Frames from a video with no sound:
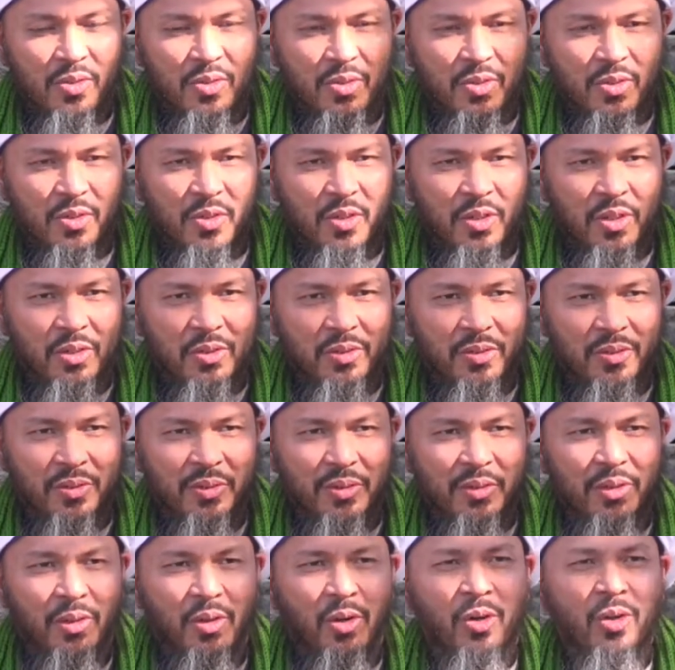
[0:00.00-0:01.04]
So
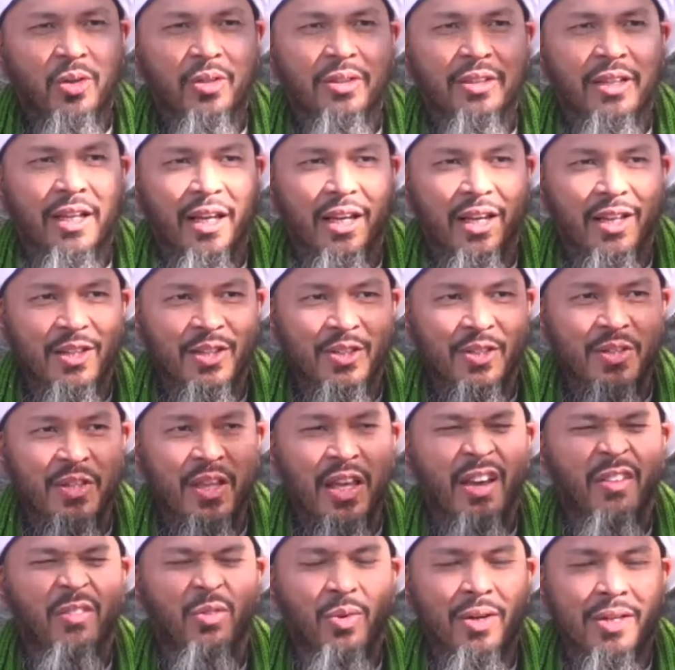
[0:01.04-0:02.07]
old days, they
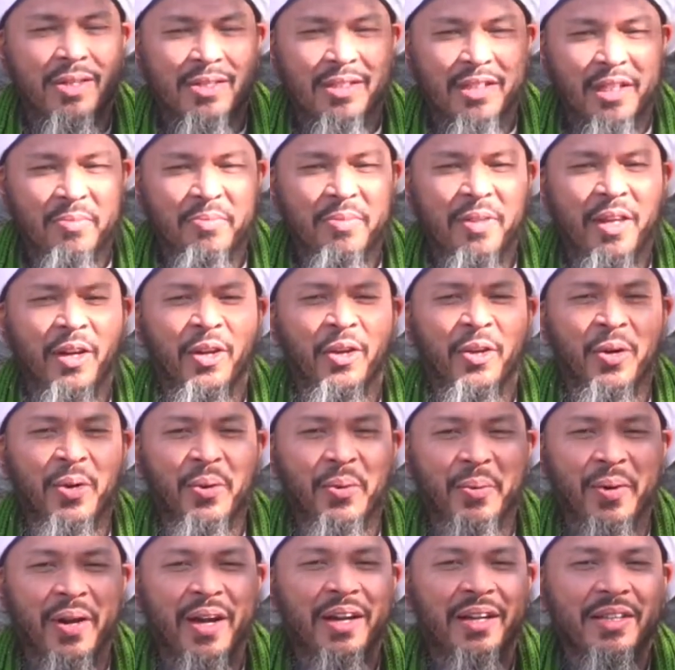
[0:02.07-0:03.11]
have wisdom. They know
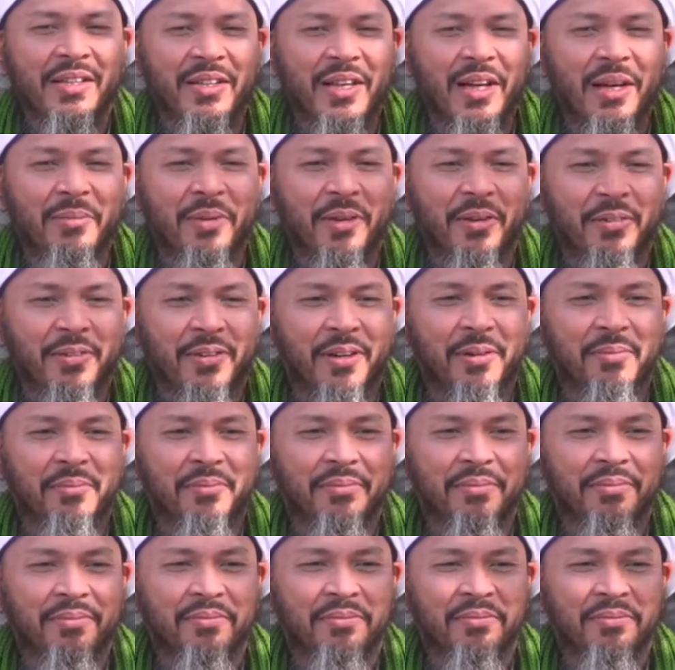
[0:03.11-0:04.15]
where it's coming from.
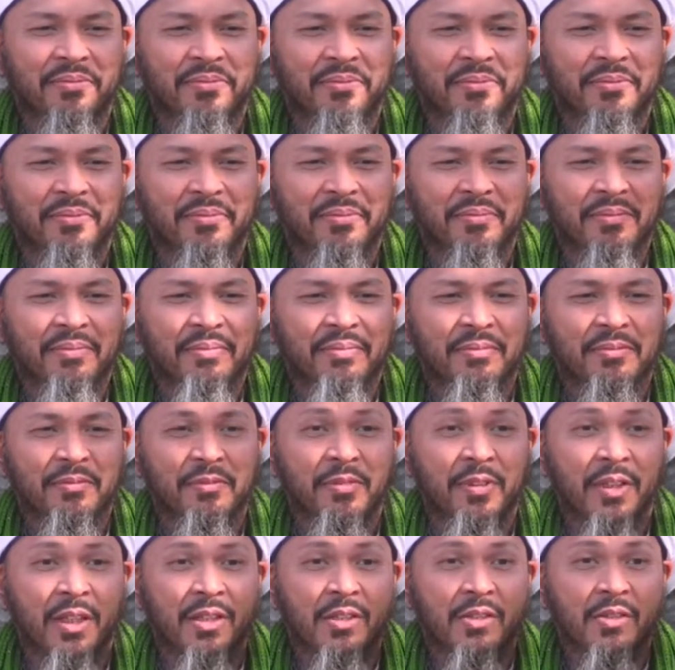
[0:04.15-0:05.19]

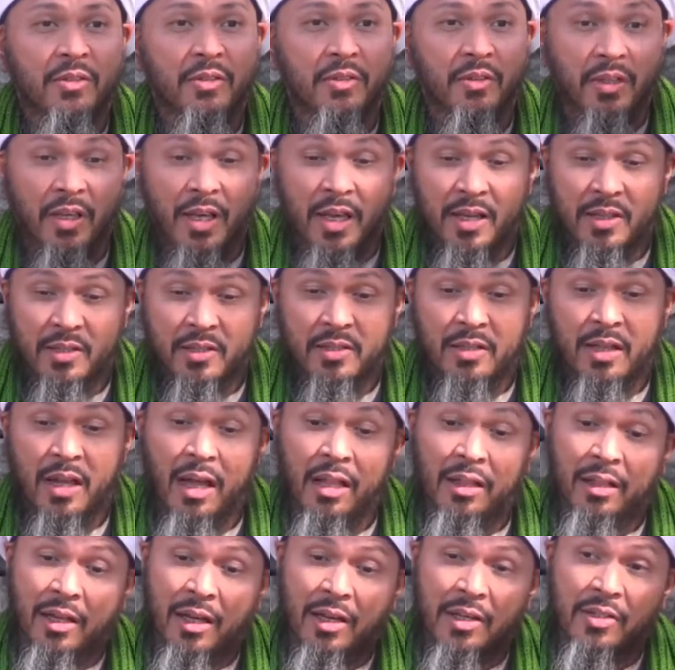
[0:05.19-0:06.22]
First, yes, the
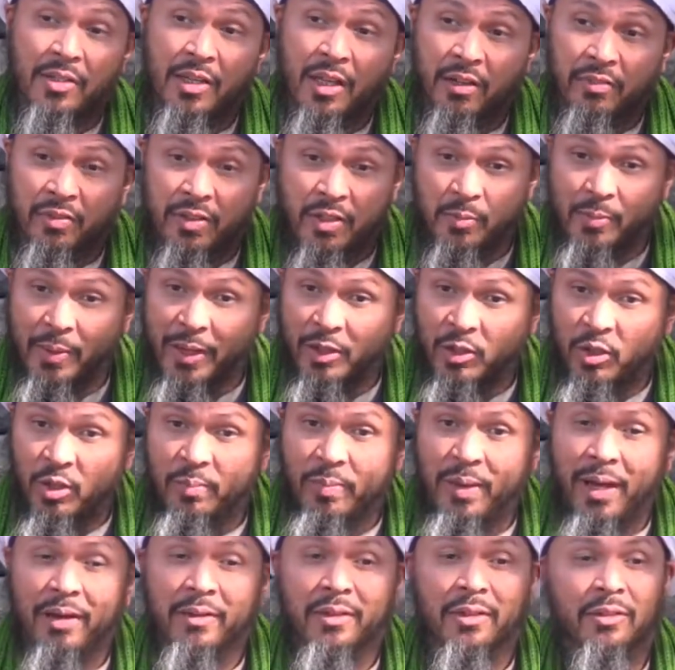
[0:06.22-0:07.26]
Allah is saying, respect your
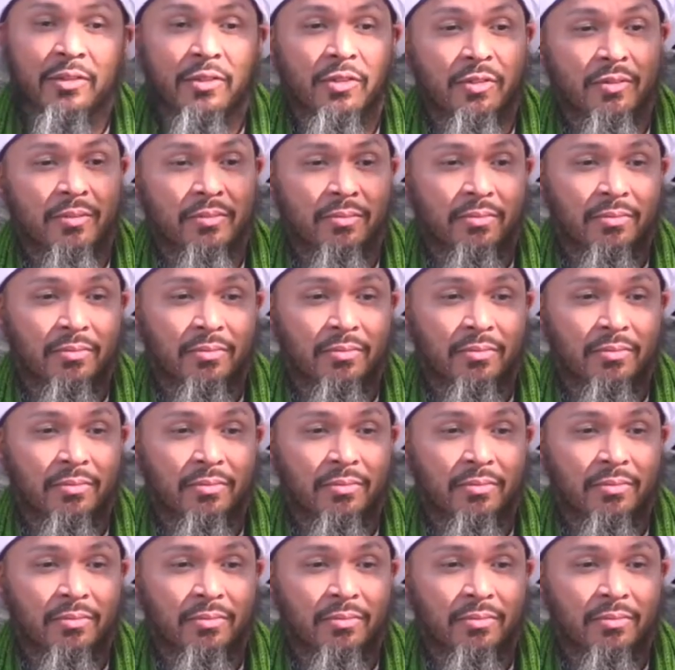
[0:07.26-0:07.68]
parents.